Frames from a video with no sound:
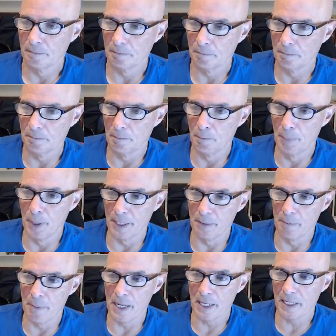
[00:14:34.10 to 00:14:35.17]
but
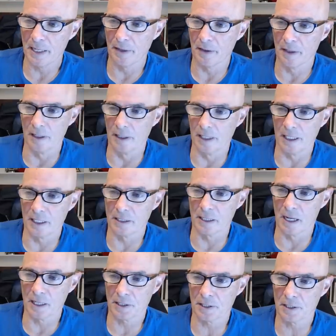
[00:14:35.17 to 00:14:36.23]
making the
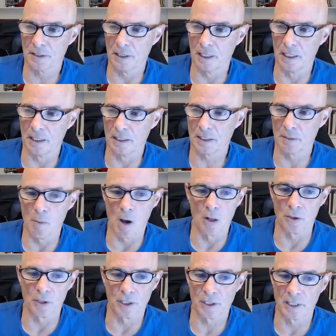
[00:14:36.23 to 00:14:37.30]
exhaust uh,
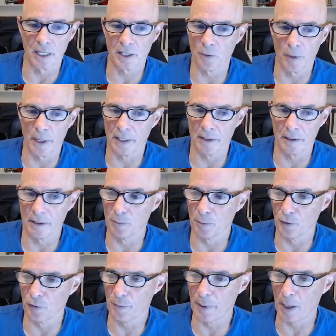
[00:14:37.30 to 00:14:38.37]
smaller is not the way to
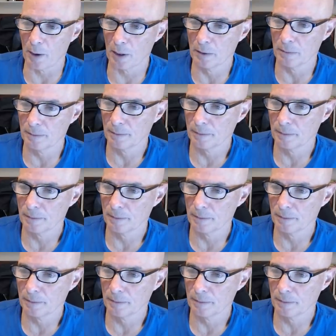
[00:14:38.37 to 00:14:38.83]
improve power.